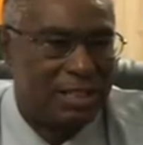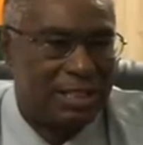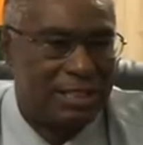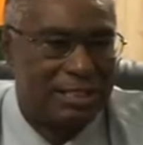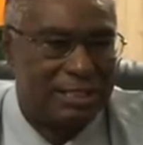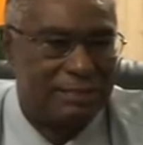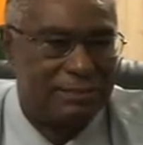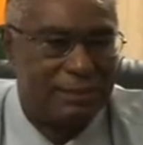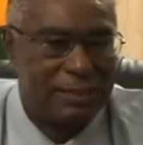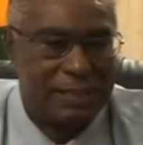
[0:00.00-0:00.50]
That
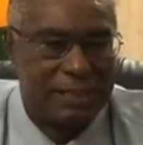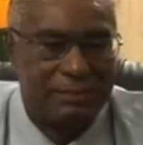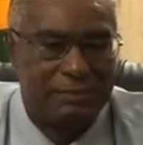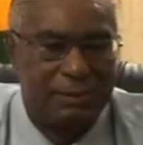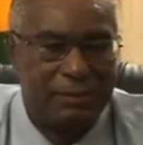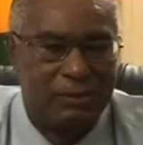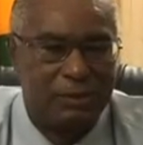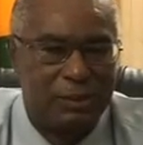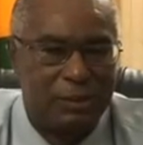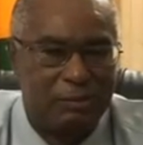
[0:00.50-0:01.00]

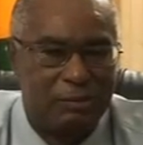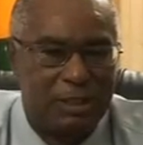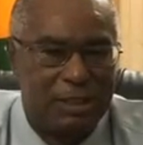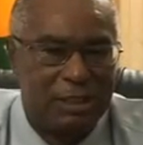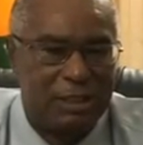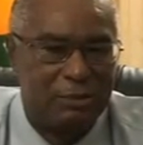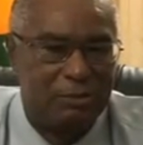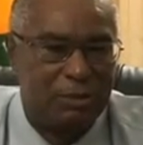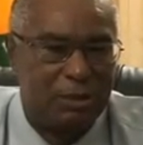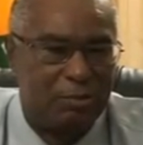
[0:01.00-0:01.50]
statement was
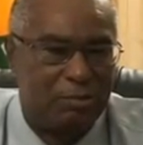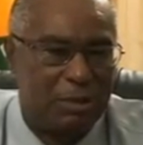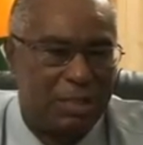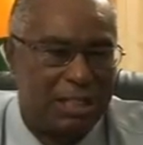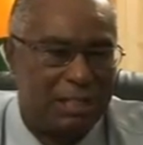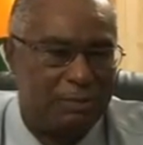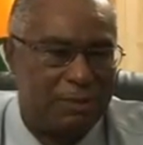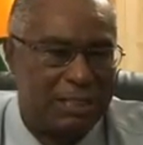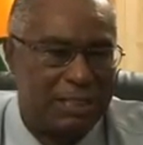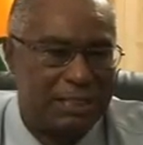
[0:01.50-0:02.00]
made to me
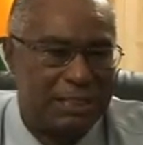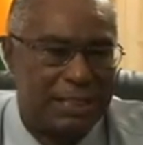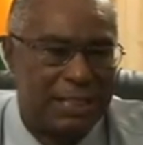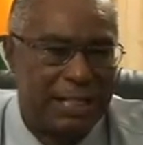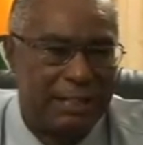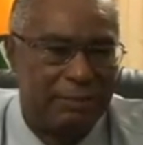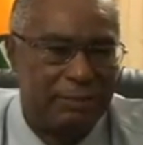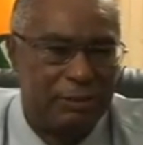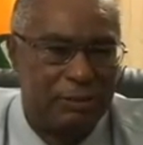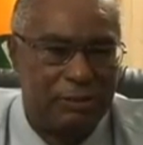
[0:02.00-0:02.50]
many, many
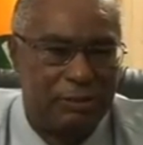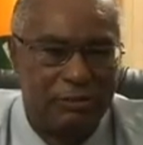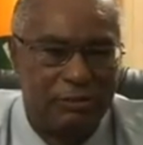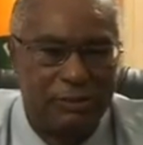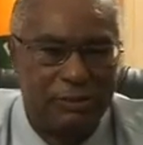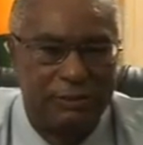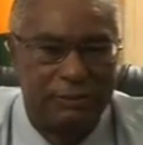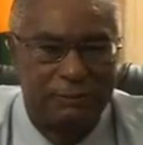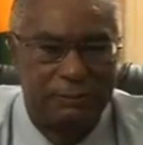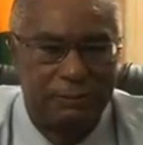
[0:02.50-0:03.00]
times
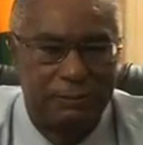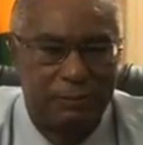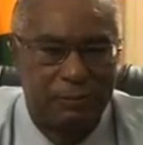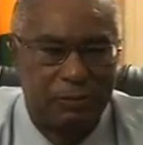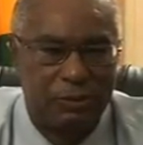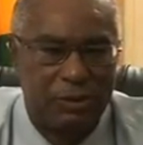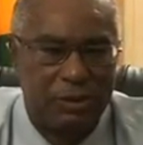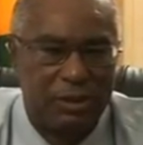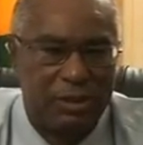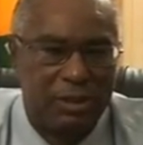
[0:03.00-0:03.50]
over.
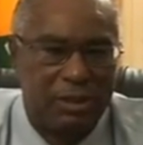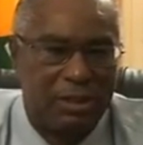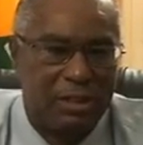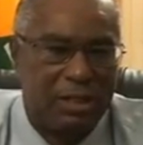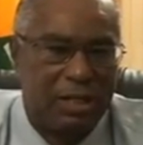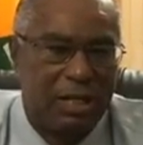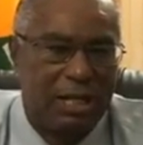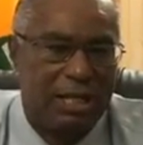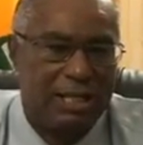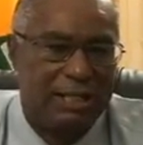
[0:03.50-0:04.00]

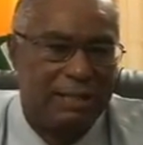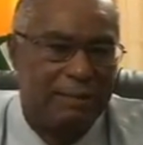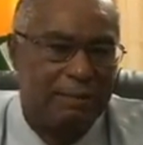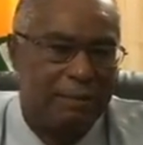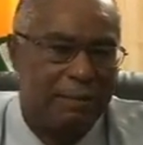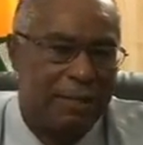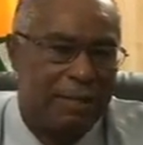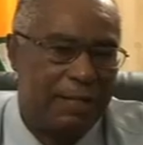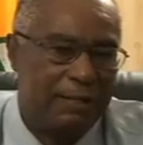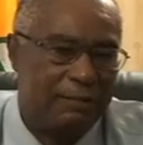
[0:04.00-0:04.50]
And the
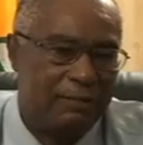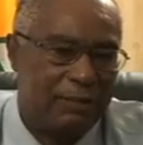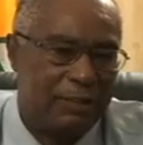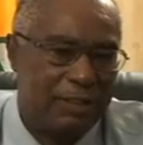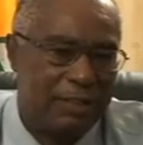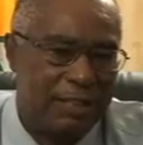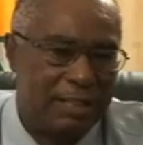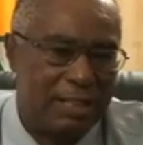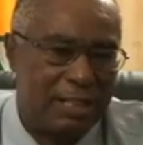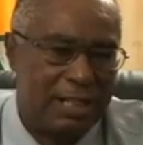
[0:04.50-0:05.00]

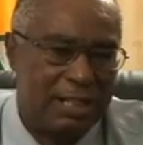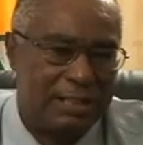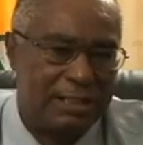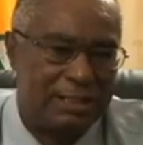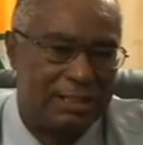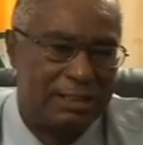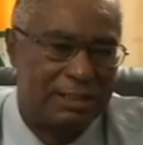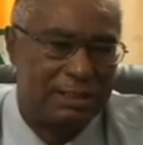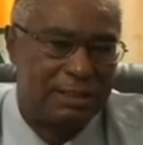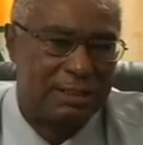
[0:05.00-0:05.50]
marvel
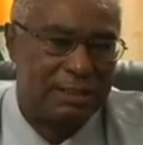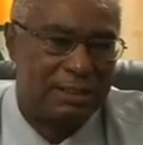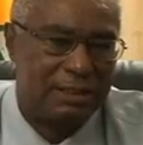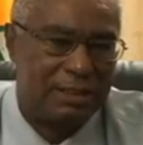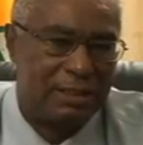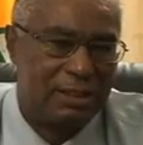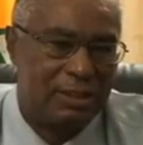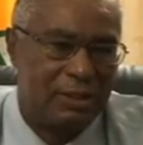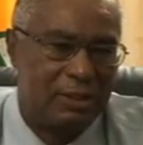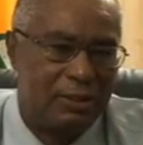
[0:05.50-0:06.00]
that
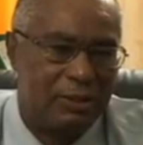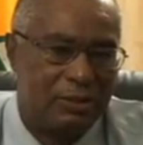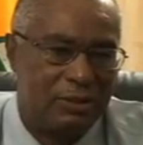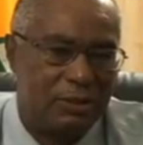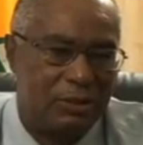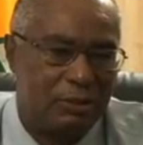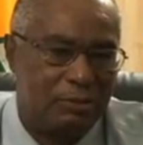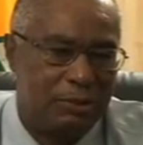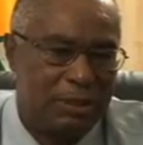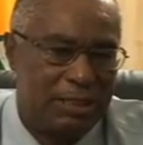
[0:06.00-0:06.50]

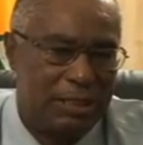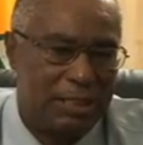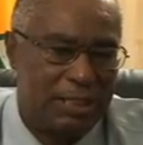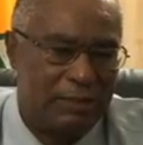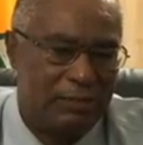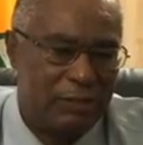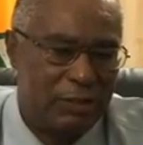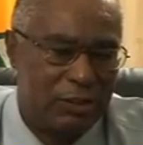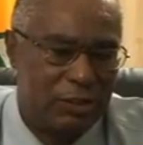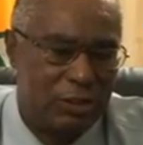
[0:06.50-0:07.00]
so many
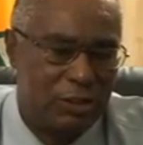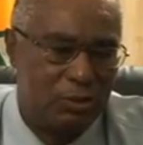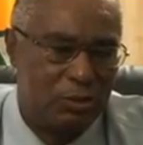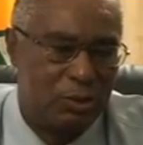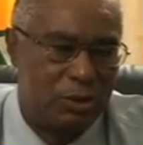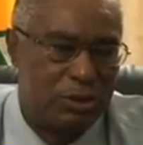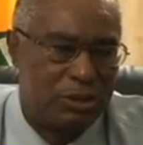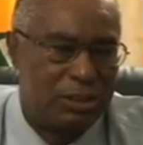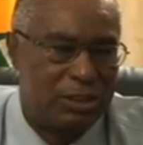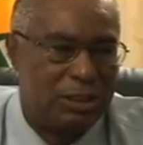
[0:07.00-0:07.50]
Nevisians
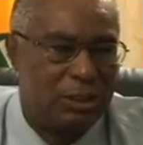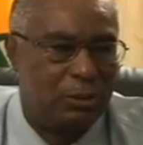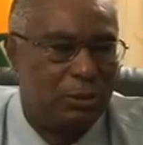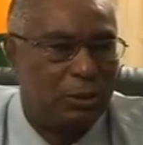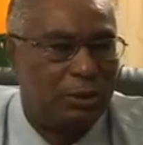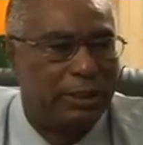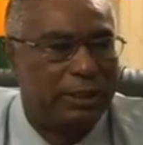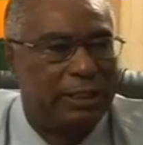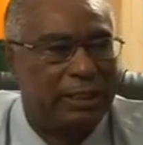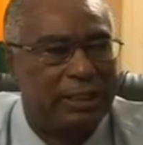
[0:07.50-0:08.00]
were still
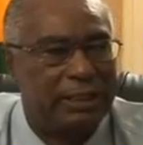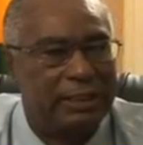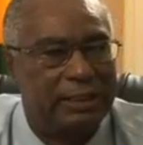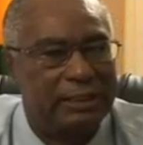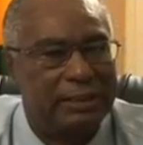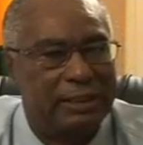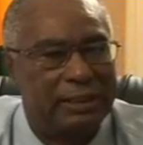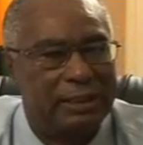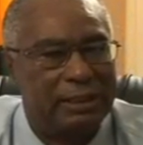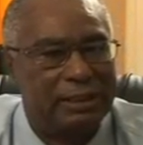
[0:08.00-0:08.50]

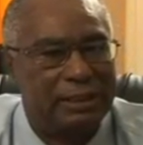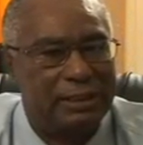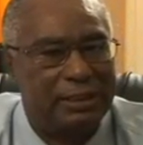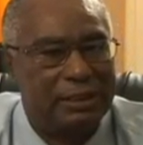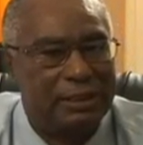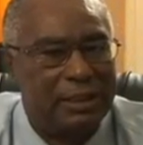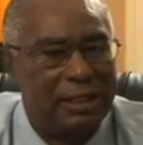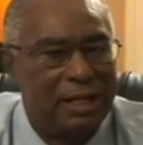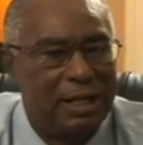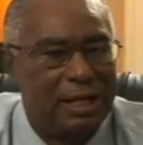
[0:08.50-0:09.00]
working
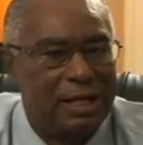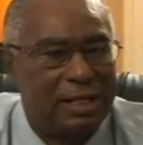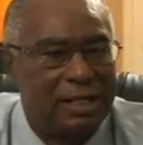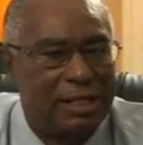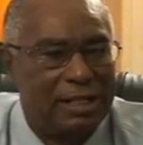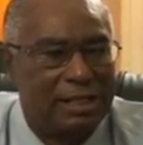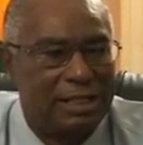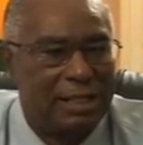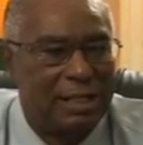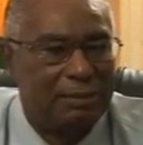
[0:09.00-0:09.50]
and
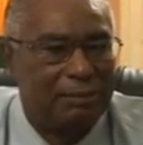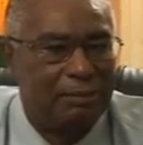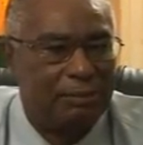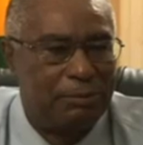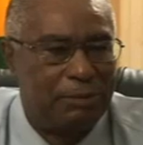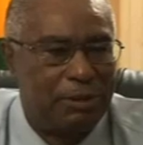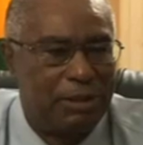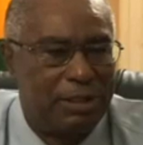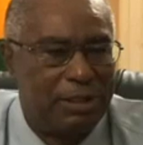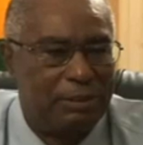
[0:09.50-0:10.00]
that the
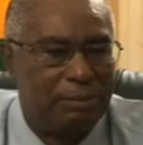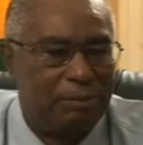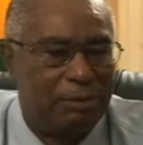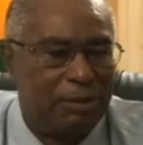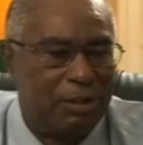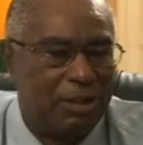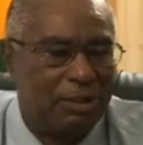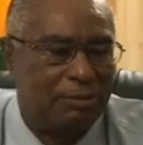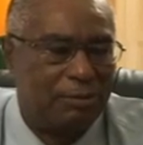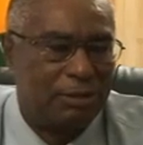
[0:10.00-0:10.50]

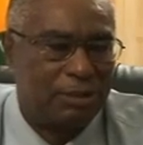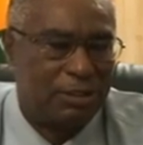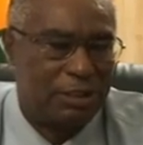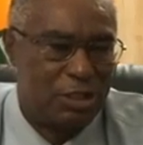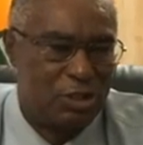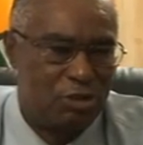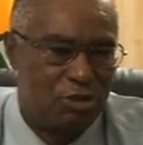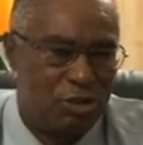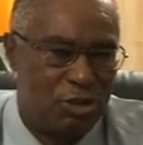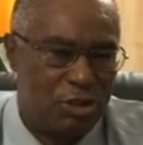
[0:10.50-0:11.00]
unemployment
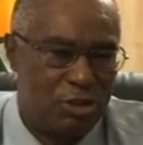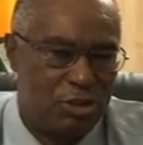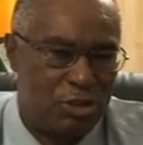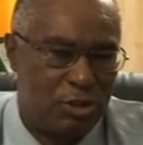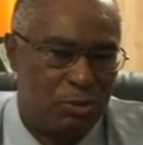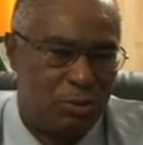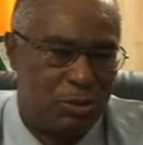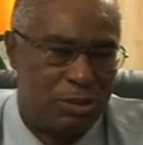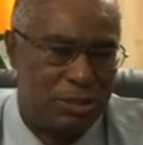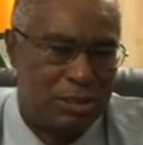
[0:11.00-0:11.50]

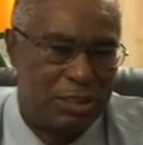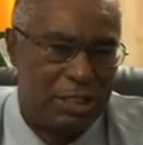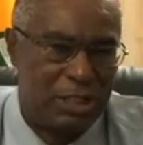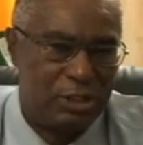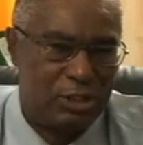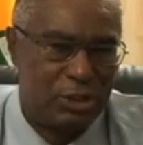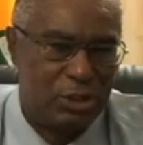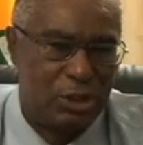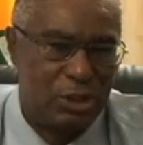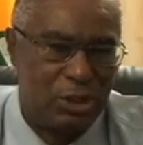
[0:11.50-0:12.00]
situation was still
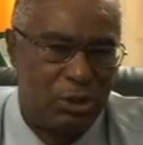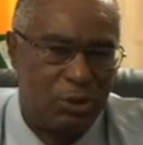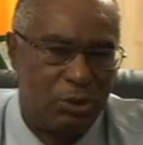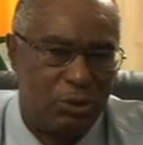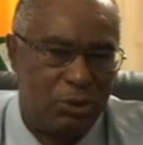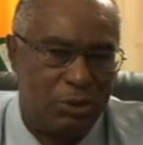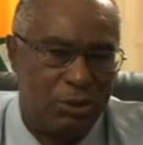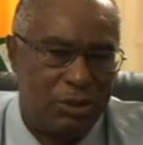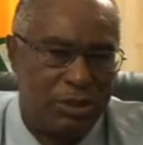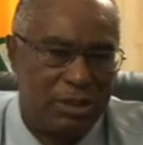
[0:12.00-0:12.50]
so low.
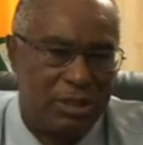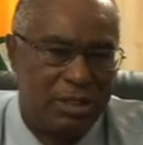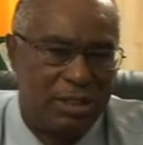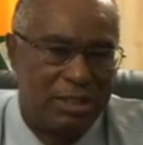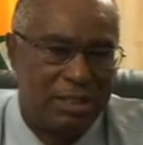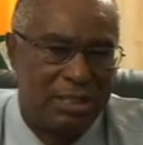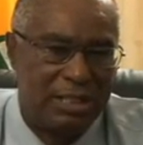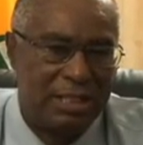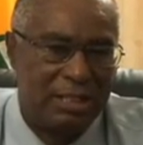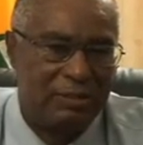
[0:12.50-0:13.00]

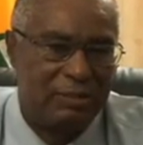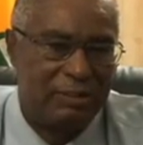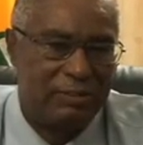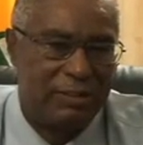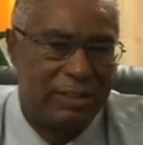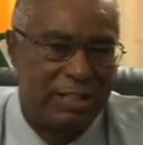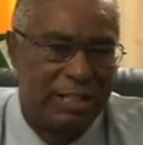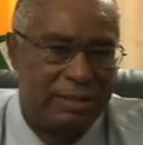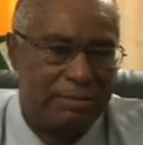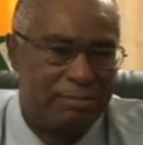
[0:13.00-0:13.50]
I think they were
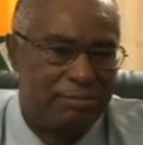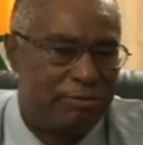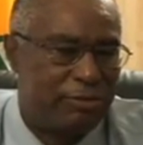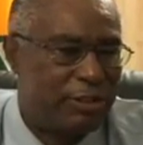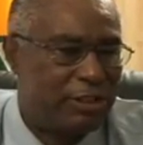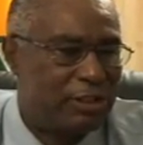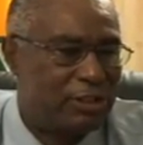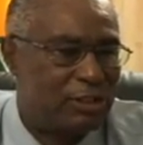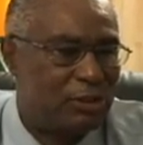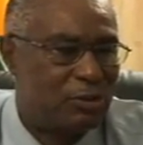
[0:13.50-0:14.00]
very
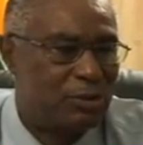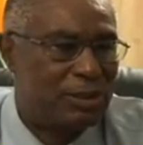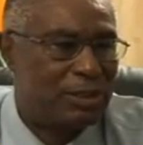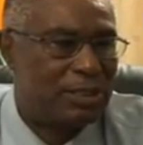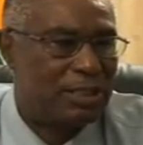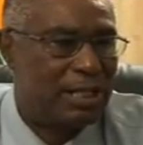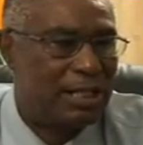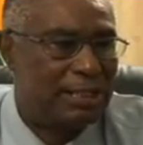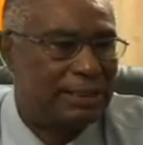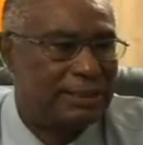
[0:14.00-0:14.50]
impressed with
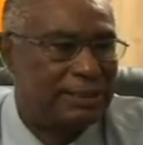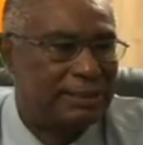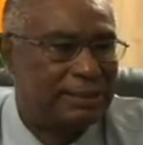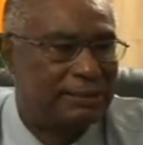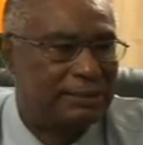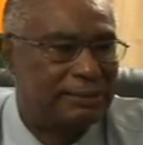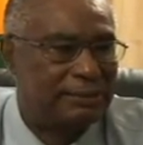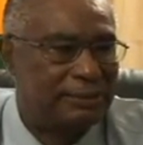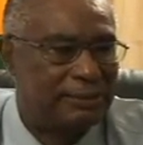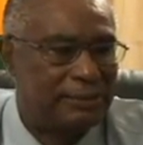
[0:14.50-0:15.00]
that.